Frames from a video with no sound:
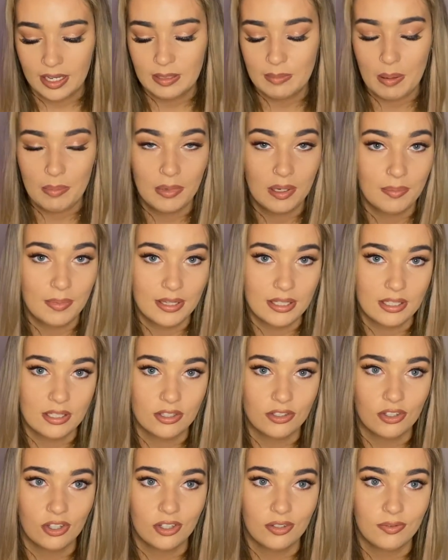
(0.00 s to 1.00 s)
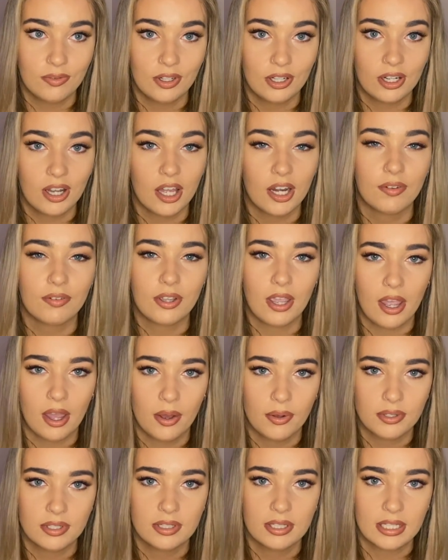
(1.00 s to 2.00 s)
And Memory Mist is good for kind of
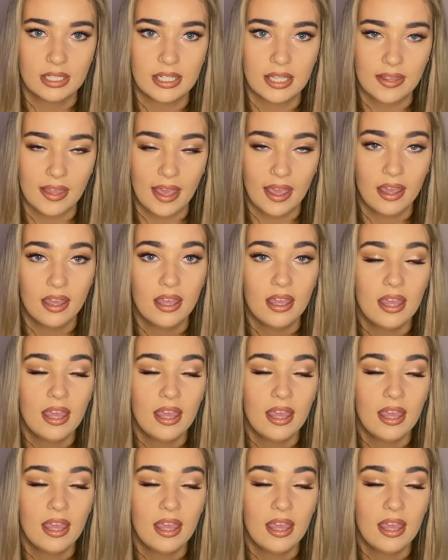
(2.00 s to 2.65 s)
curls and things like that.